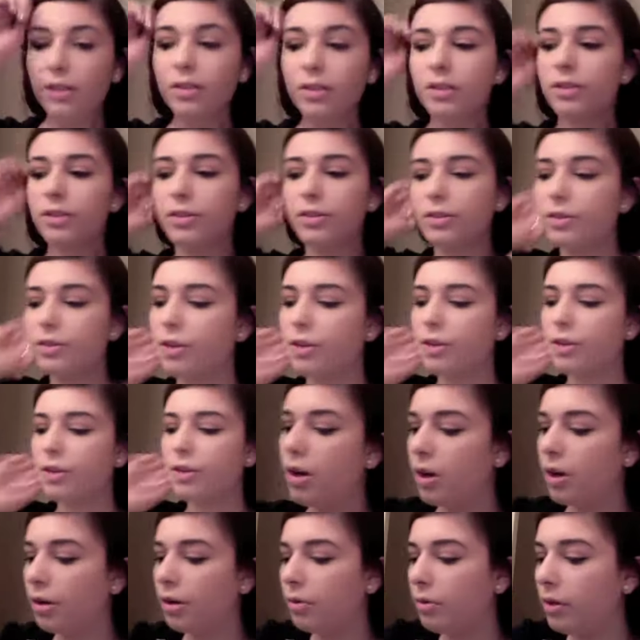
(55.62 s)

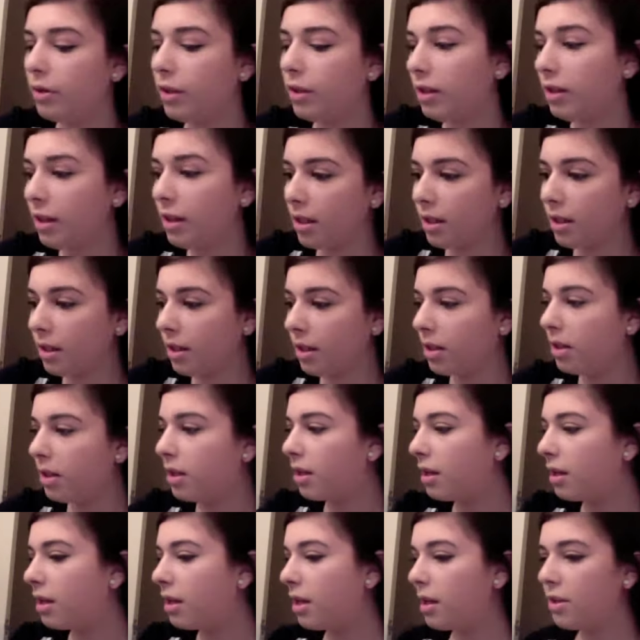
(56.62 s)
So
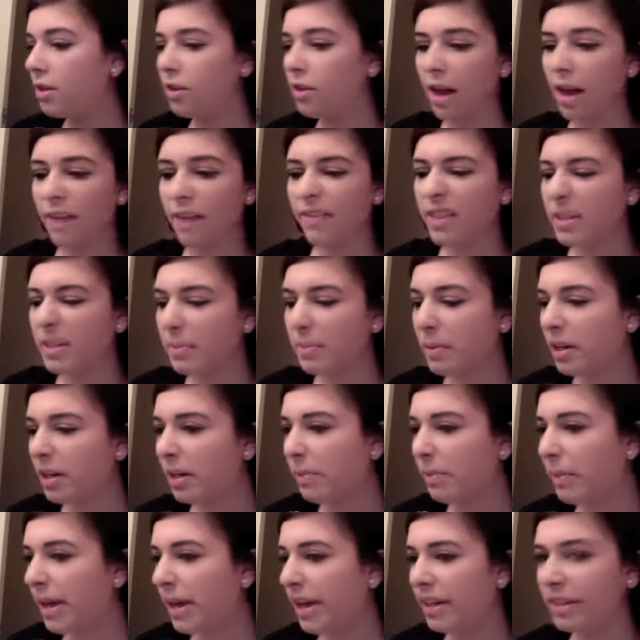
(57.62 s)
Effie's pretty
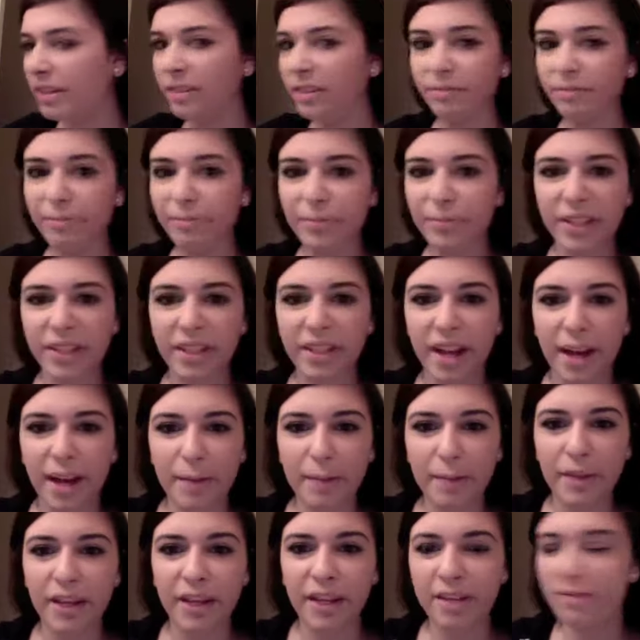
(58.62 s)
pale, but I'm
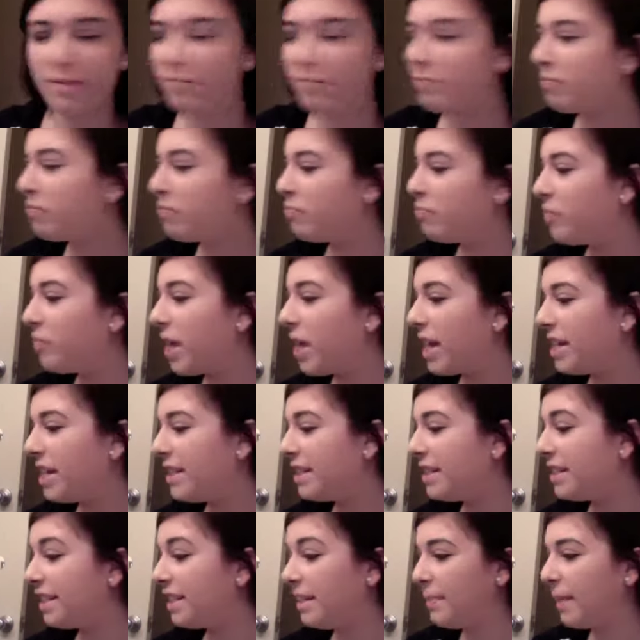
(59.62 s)
like
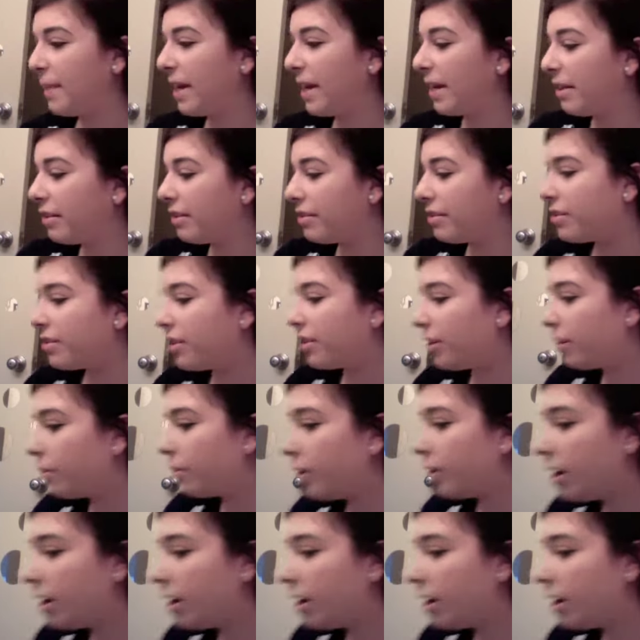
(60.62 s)
pasty pale, so